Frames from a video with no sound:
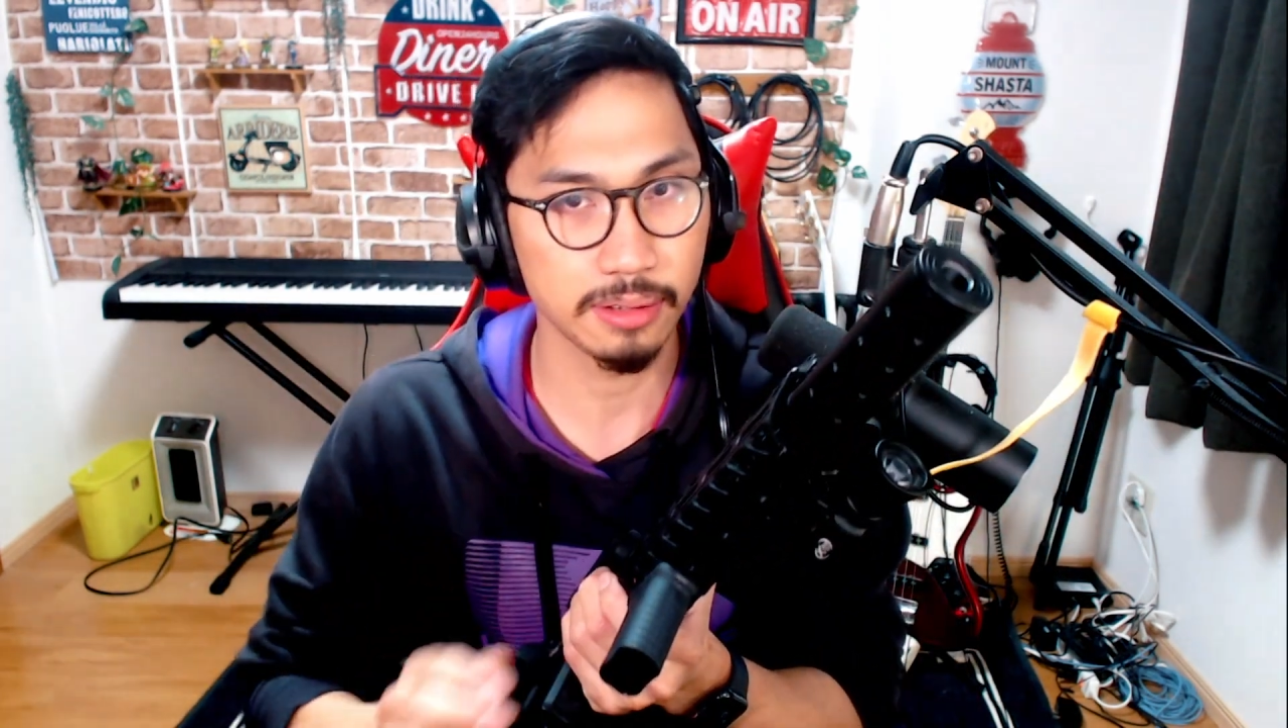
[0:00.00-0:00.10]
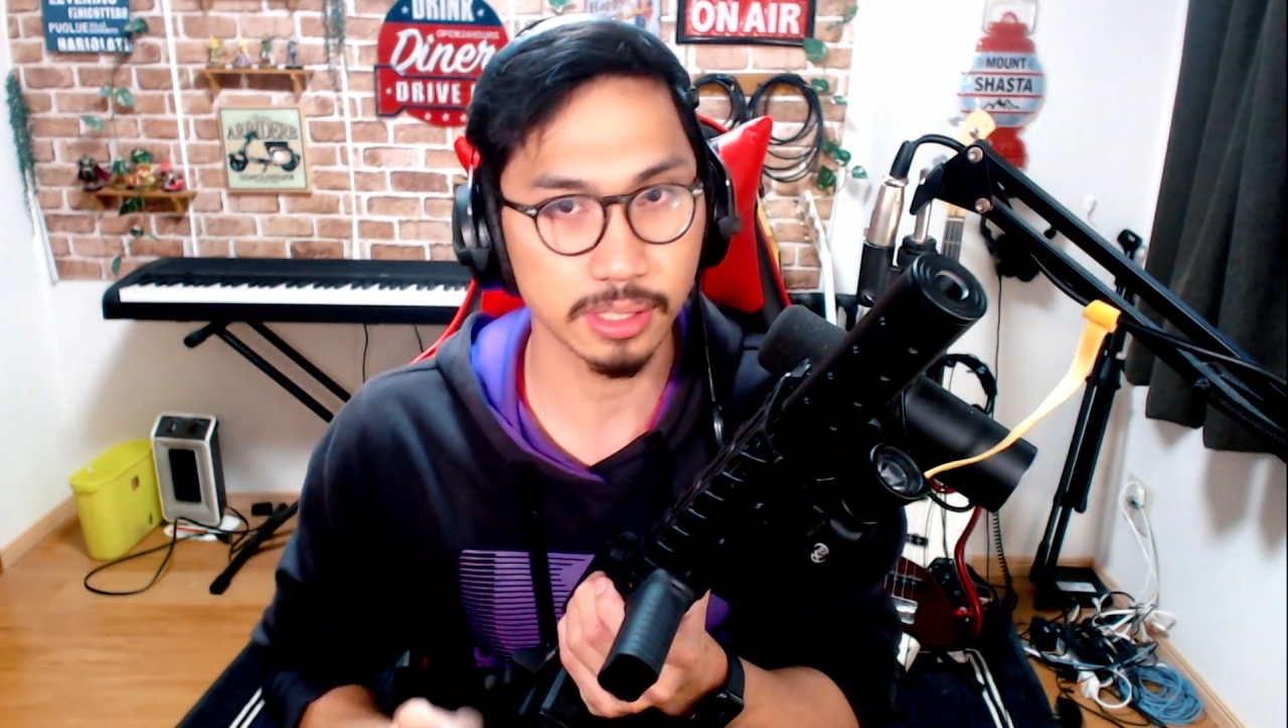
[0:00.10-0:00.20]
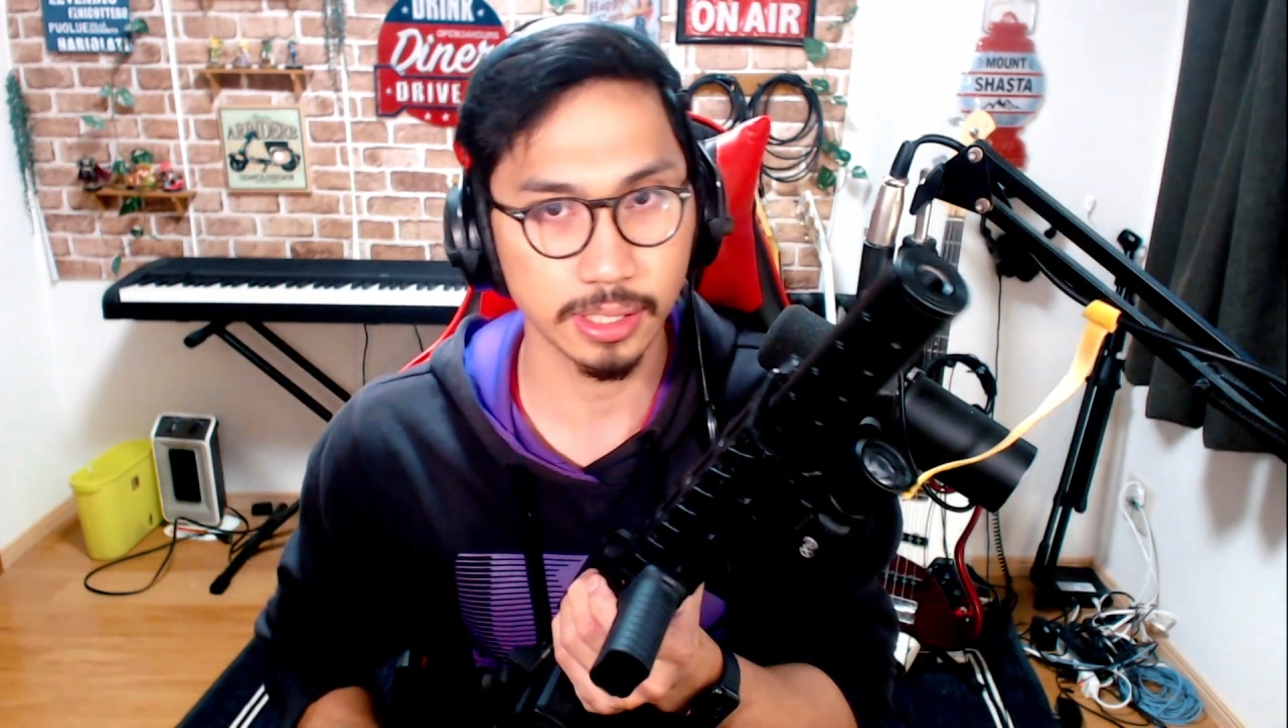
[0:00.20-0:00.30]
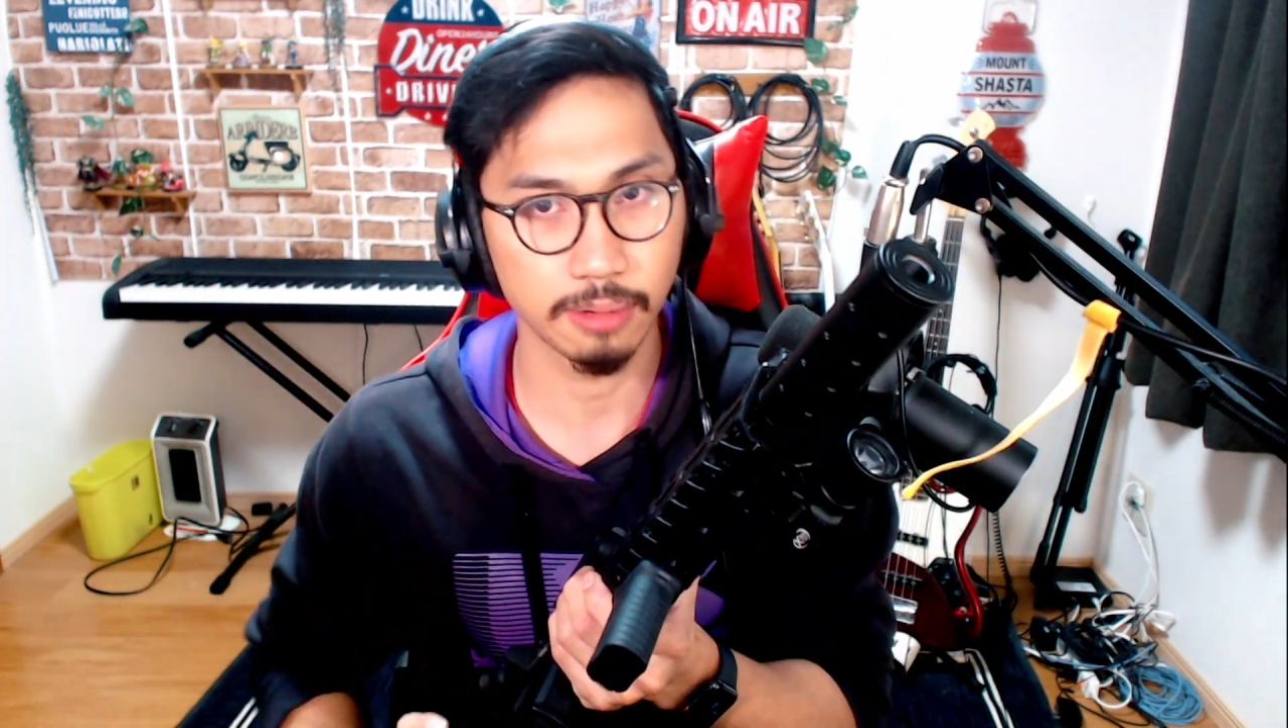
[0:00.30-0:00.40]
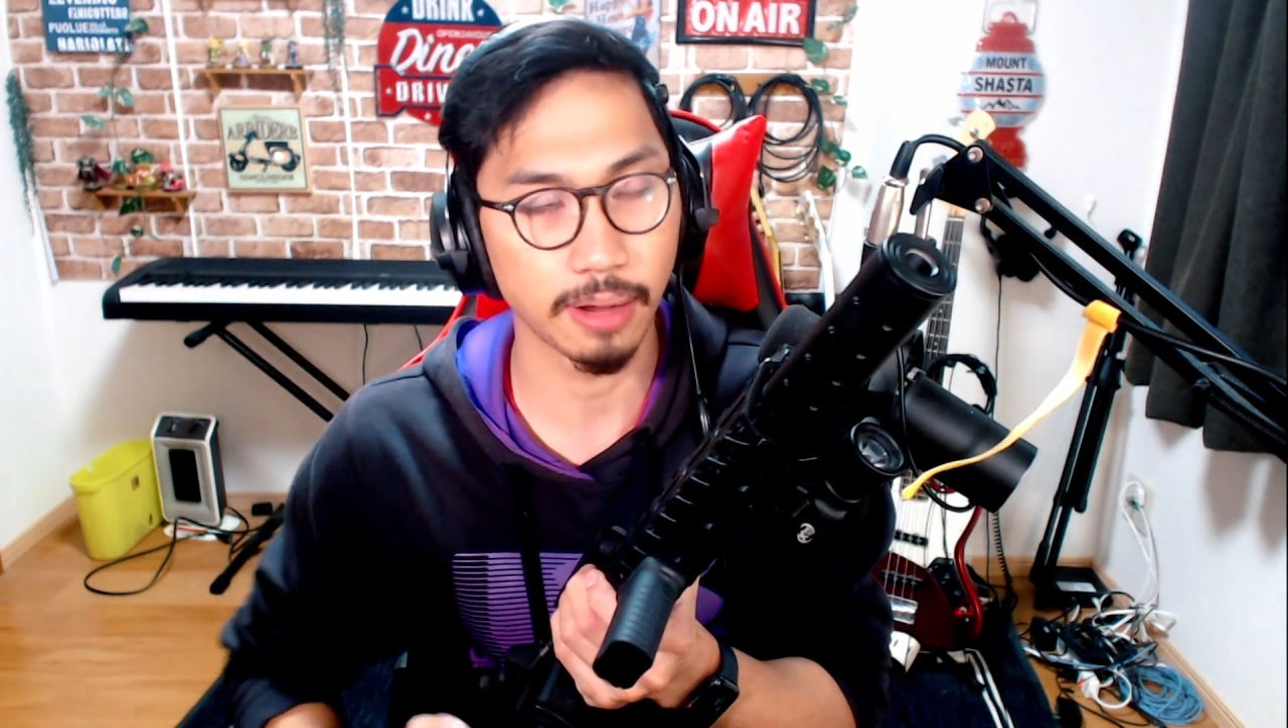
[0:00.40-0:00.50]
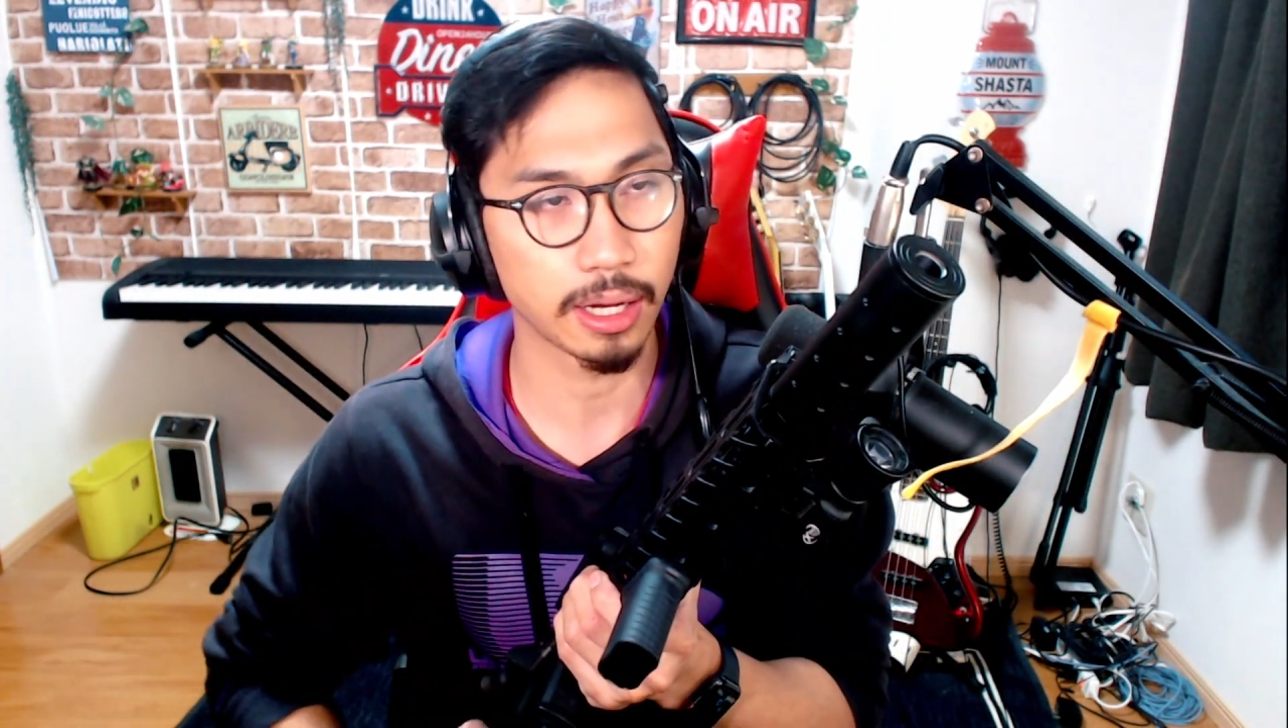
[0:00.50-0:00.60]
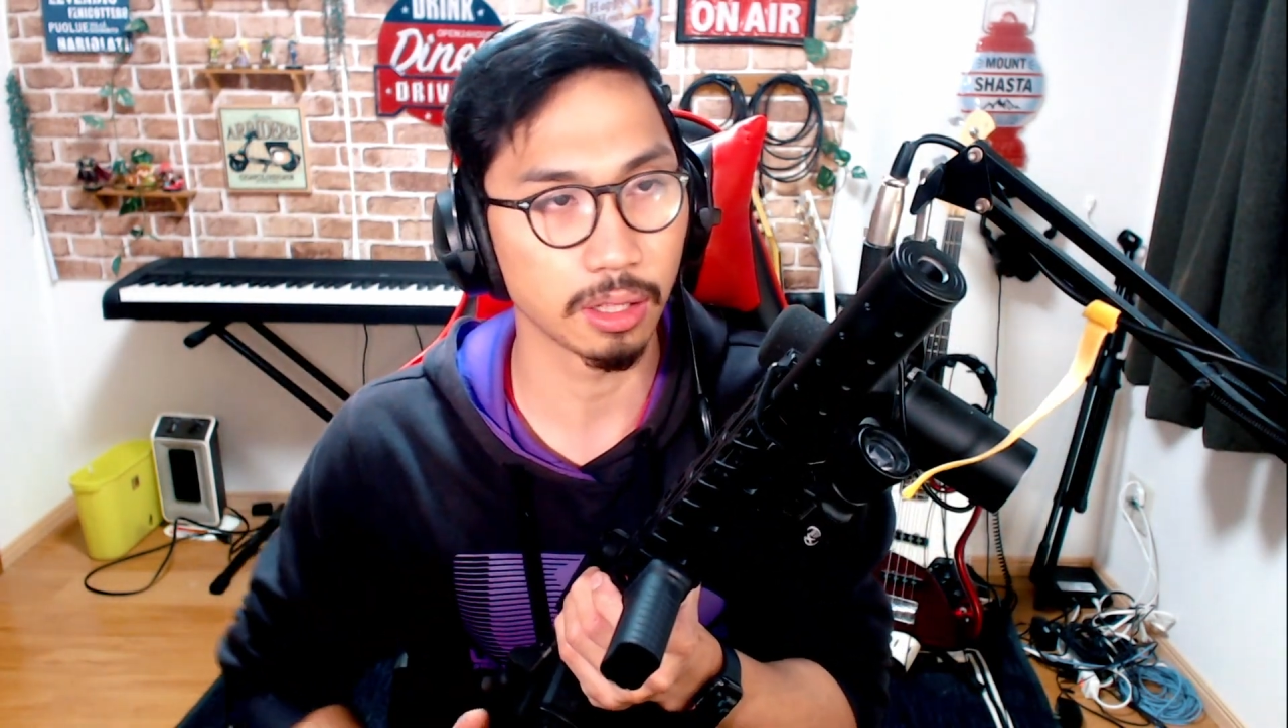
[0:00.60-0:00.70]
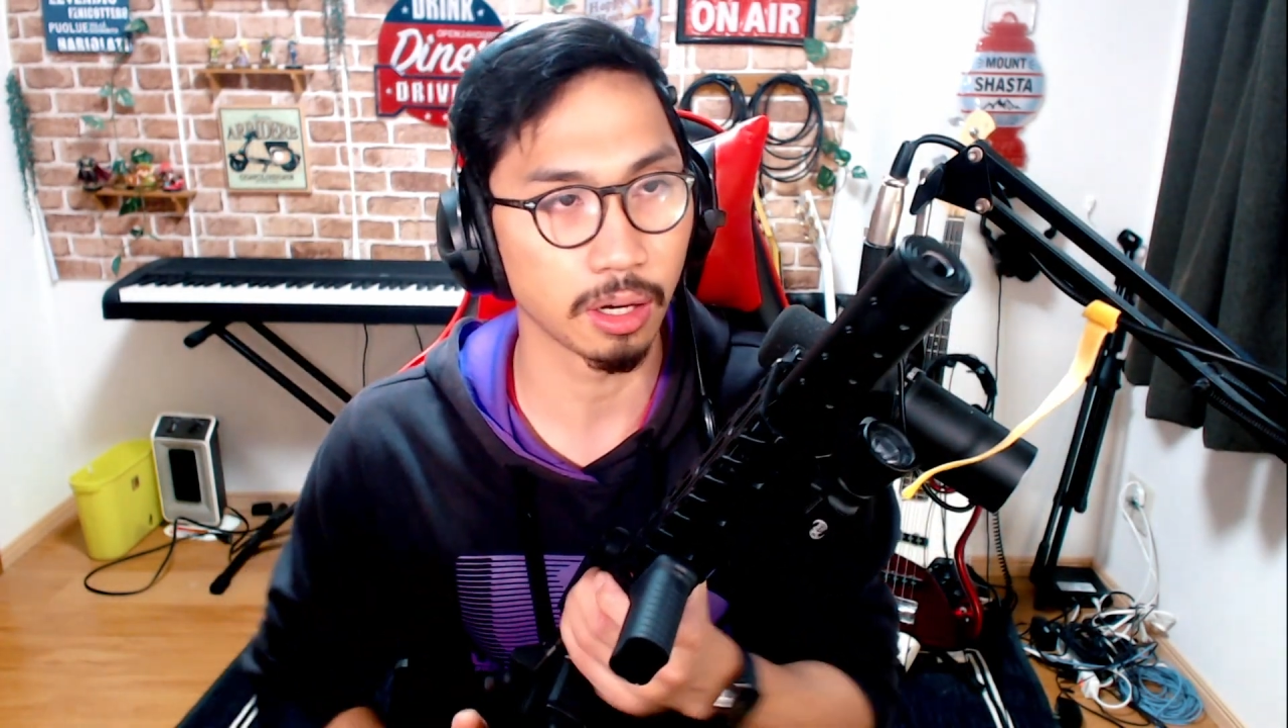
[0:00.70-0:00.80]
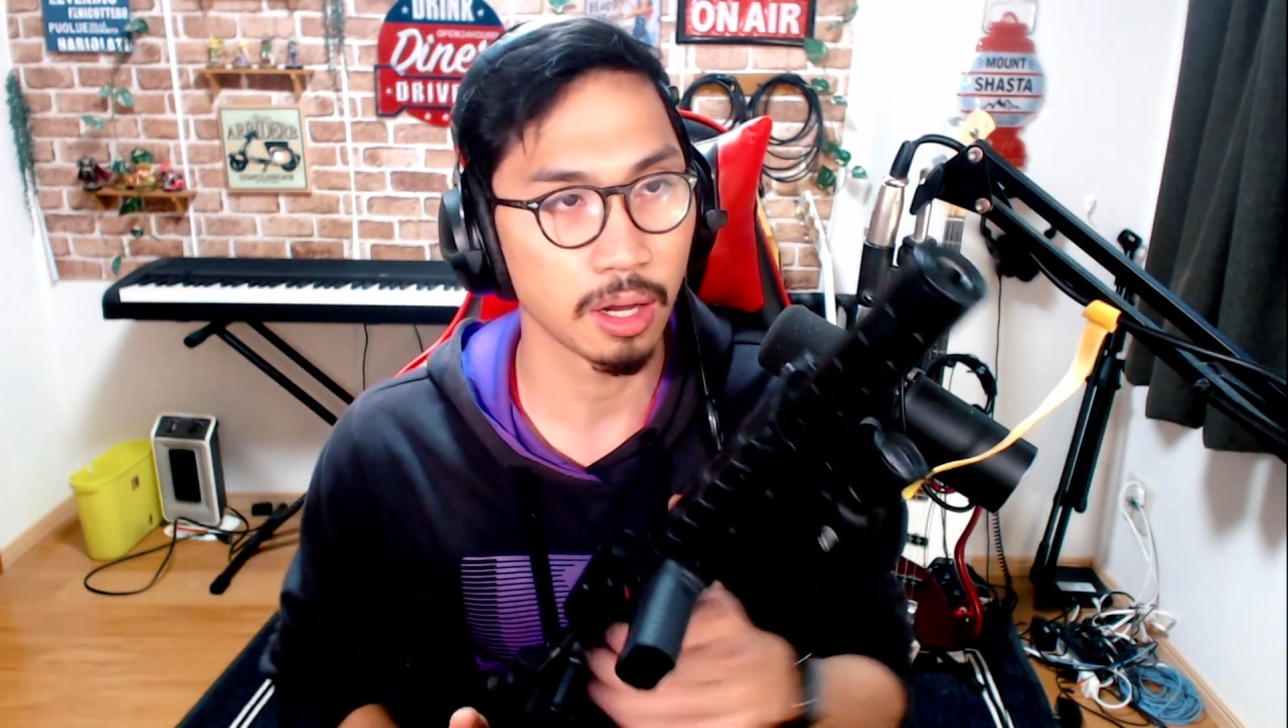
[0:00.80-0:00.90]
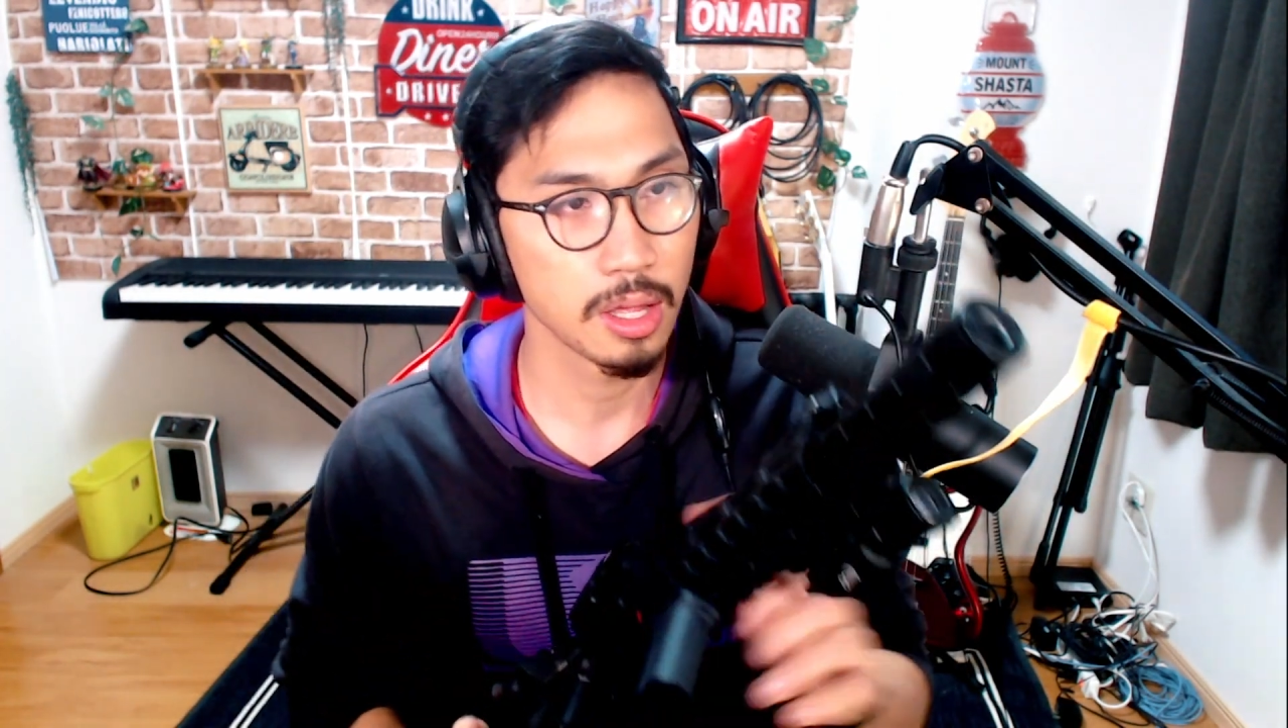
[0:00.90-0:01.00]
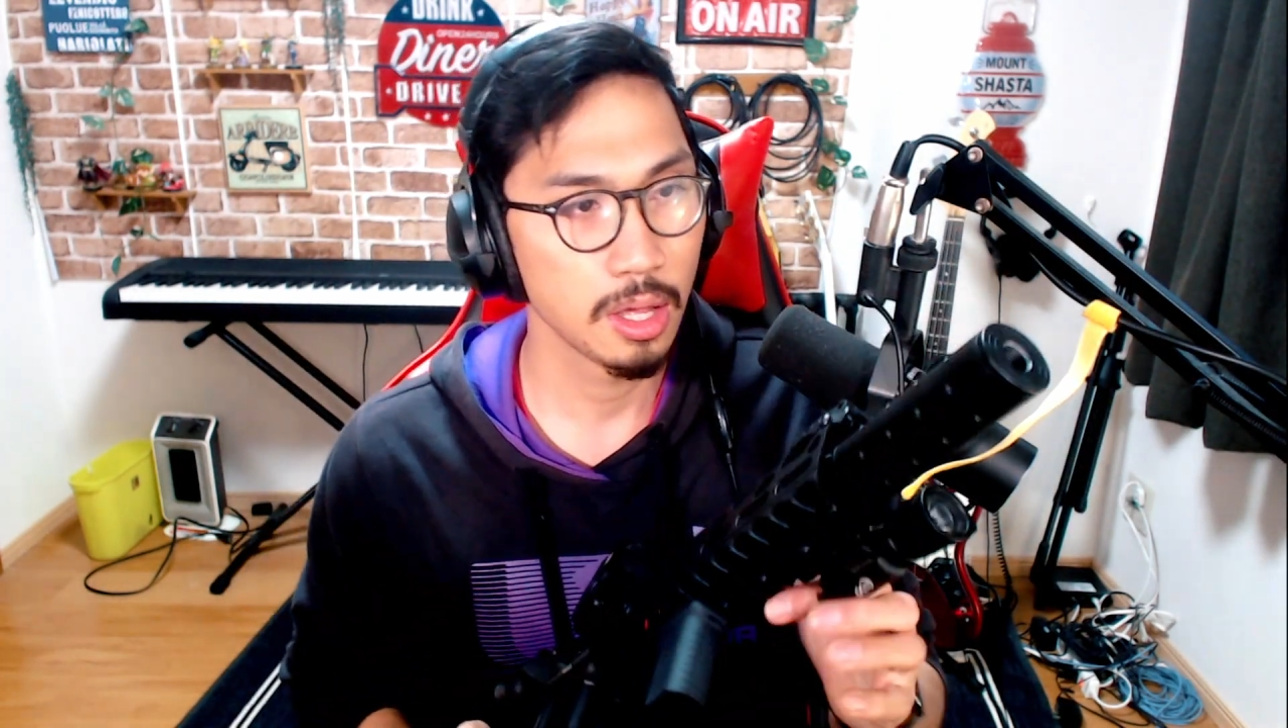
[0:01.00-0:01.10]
just a regular